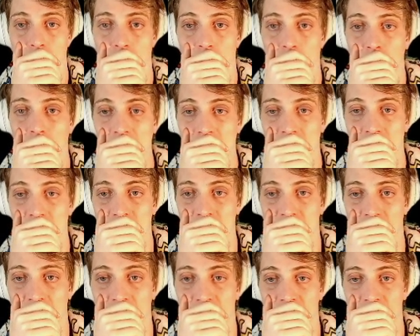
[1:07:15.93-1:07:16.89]
Weekly
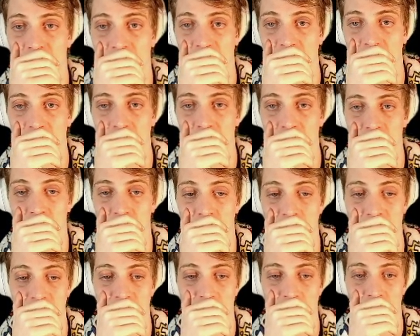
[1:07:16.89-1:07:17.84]
time frame,
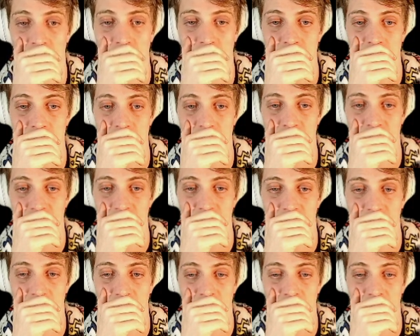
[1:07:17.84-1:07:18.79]
24-hour time
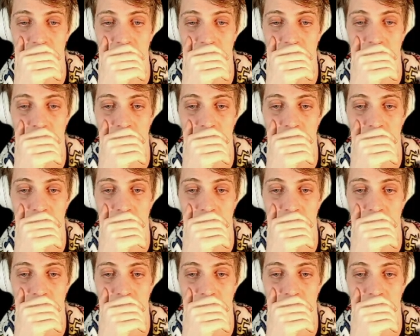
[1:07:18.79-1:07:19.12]
frame.